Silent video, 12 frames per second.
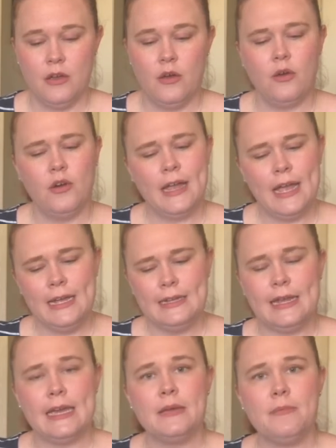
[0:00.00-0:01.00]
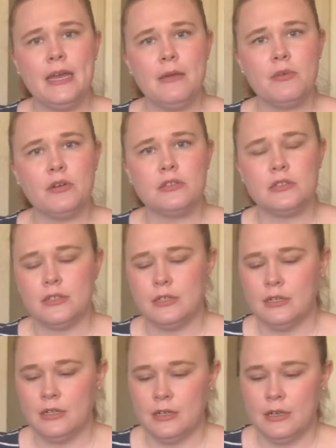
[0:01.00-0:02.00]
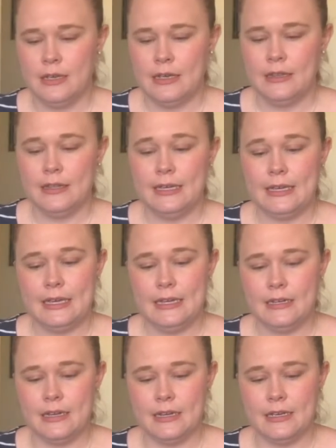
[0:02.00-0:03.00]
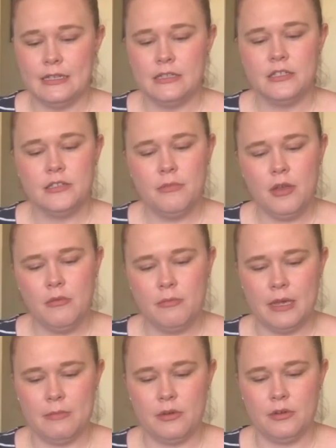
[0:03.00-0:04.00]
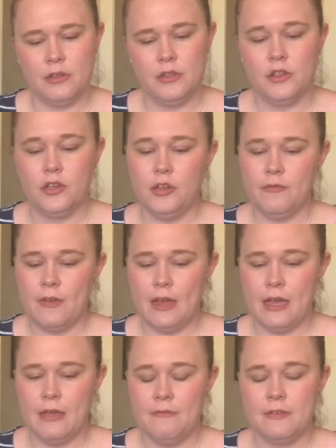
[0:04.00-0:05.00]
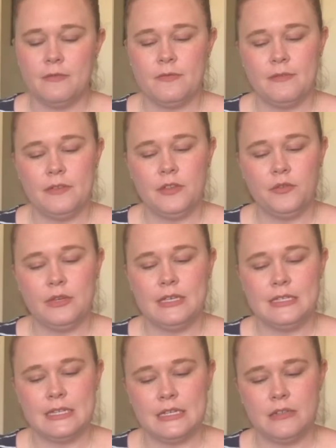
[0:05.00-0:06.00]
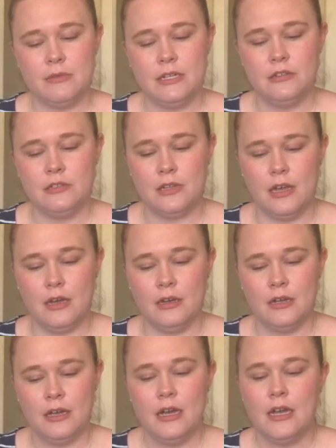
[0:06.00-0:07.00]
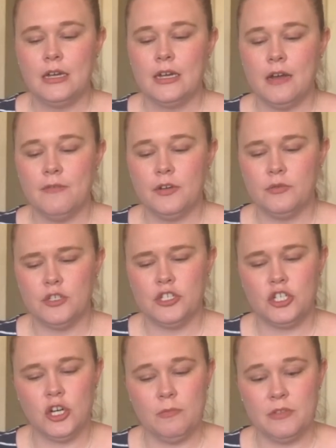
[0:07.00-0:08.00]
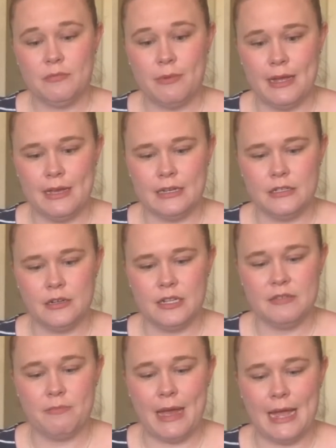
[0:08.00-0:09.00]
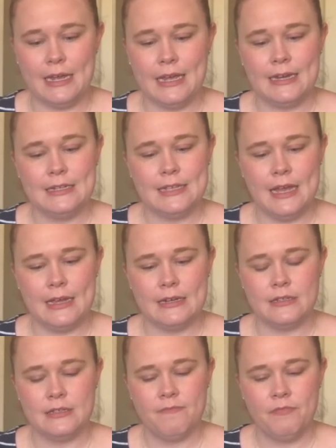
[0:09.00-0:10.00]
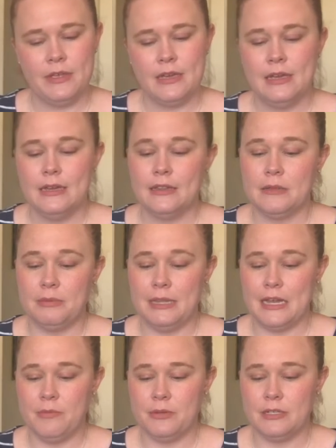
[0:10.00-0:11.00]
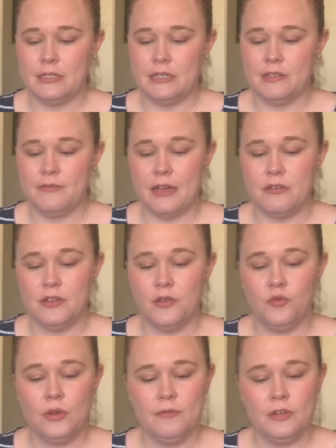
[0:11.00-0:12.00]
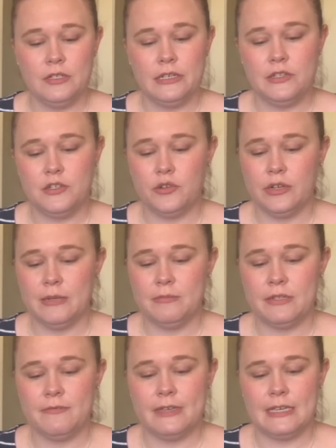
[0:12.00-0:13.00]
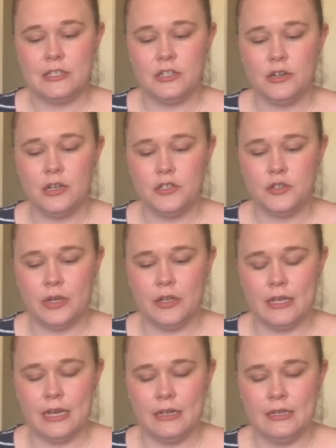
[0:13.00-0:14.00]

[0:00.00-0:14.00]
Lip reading: or egg-laying mammals. The echidna is a small mammal, 35 to 53 centimeters long, covered with sharp spines on its back and sides. The platypus is found in the rivers and streams of eastern Australia,